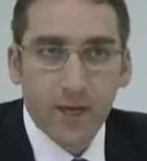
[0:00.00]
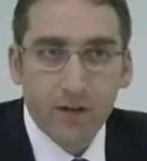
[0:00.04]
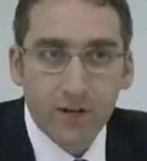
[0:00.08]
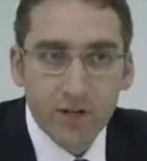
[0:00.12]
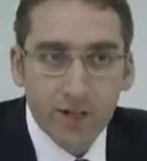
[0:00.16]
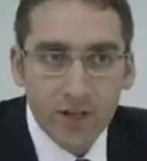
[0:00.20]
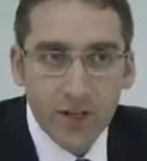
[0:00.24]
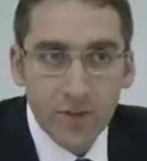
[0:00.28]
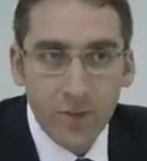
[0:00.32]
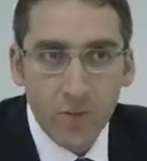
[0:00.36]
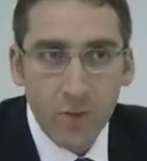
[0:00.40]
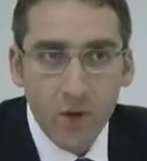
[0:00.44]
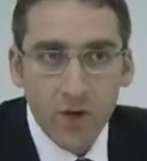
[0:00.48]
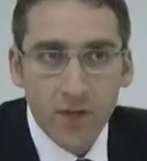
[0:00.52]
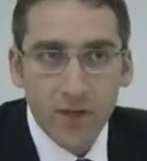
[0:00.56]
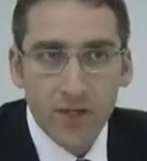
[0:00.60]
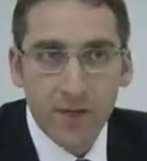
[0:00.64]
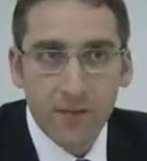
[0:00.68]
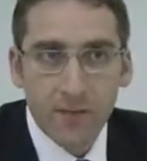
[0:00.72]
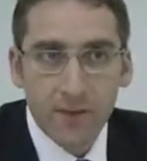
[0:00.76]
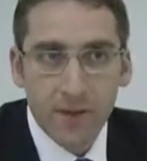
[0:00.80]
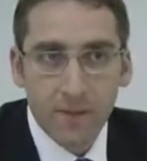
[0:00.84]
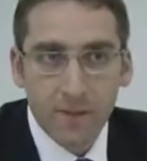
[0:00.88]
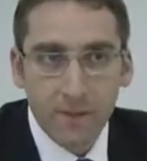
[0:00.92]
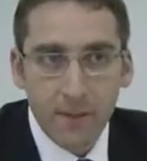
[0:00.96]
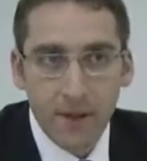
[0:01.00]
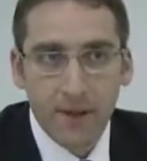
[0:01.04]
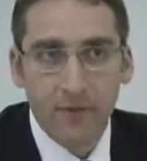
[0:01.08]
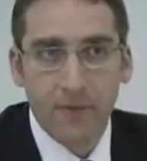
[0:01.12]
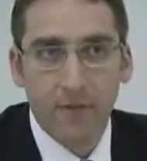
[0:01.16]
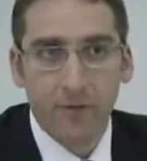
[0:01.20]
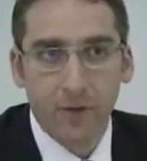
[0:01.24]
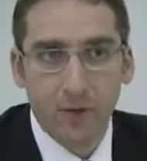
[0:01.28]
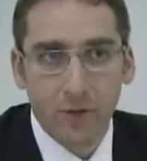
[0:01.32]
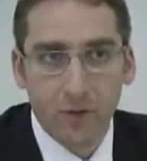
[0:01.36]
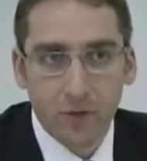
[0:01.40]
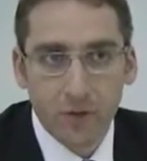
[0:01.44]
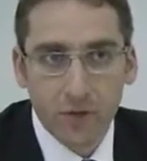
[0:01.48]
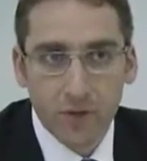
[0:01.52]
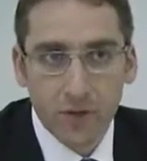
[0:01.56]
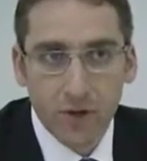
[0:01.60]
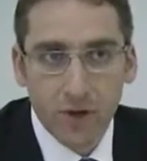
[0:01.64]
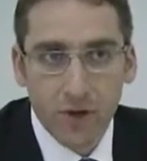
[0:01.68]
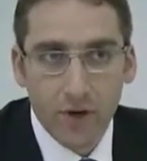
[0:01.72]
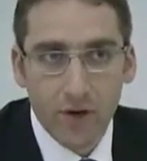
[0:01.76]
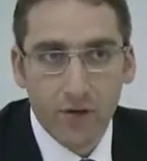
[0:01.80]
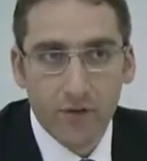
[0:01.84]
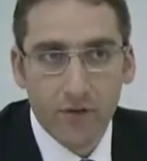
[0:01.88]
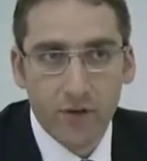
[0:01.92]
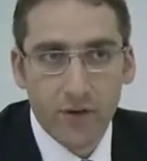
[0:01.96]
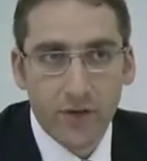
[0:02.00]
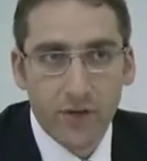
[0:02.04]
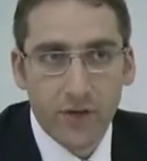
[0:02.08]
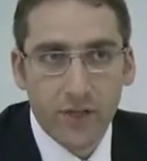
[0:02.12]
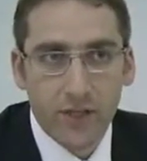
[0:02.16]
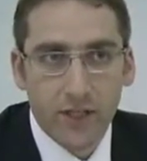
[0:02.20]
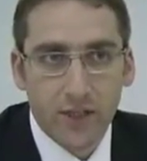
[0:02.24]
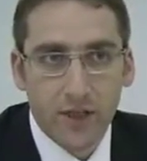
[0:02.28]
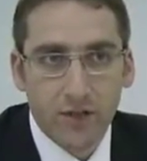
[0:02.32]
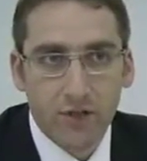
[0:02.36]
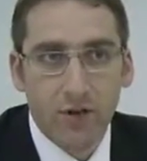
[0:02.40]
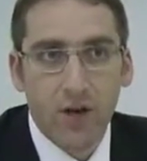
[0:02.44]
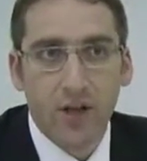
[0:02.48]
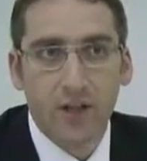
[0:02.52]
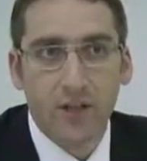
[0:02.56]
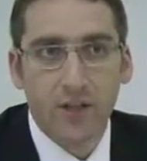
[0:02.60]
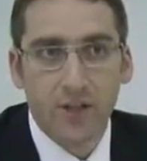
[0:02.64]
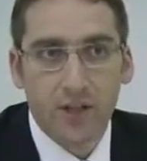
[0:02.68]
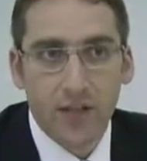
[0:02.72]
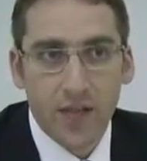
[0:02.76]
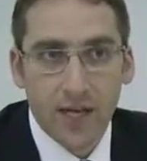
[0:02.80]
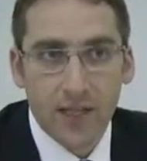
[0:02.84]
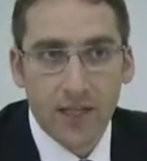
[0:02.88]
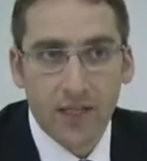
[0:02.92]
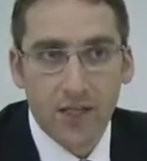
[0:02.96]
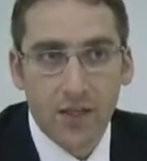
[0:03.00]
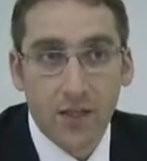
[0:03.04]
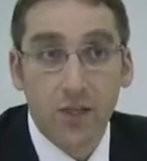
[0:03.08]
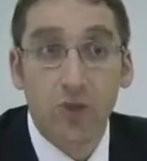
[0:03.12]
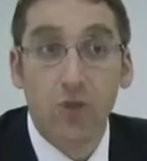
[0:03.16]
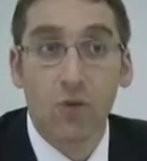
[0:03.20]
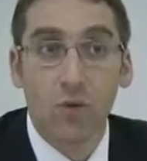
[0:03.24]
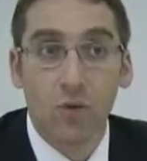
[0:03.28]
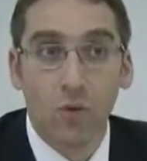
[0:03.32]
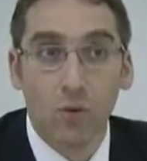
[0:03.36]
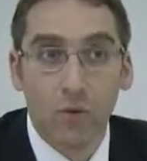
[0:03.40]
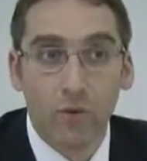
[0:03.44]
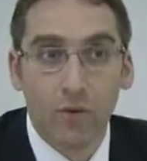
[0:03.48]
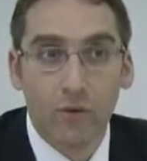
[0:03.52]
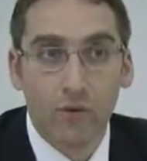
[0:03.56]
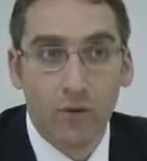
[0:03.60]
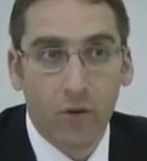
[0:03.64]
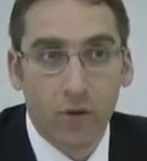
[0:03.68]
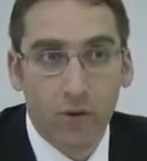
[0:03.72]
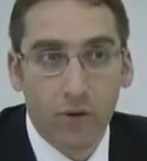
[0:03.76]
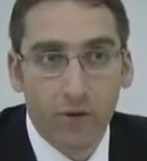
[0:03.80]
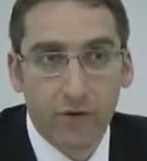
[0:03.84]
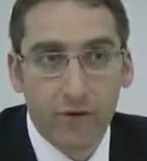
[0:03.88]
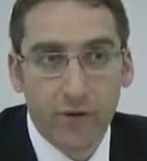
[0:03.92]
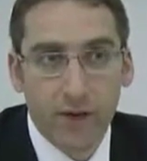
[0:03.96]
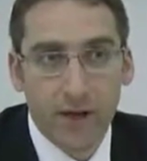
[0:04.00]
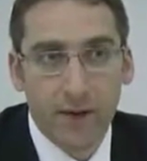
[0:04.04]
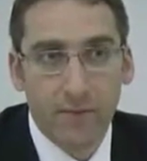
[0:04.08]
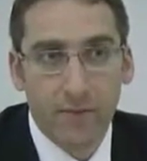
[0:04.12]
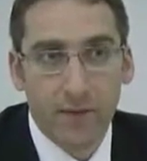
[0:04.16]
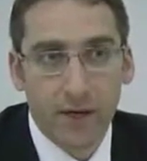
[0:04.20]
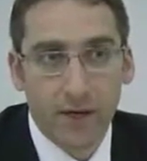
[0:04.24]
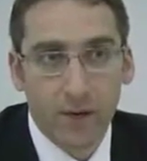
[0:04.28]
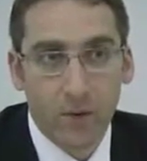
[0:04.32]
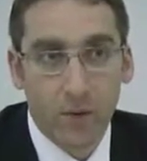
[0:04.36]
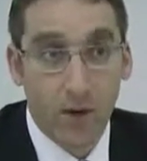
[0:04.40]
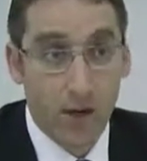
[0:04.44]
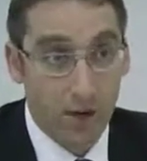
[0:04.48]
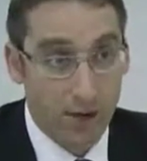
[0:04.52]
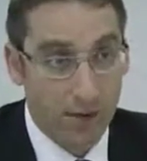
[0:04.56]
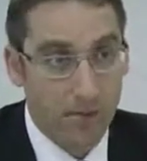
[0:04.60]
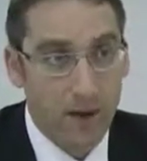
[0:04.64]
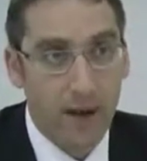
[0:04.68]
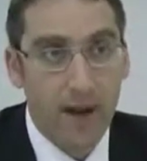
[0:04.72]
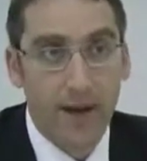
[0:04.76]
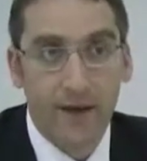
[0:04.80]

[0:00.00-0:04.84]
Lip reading: Christian, what are some of the pitfalls of using trusts as a tool for family wealth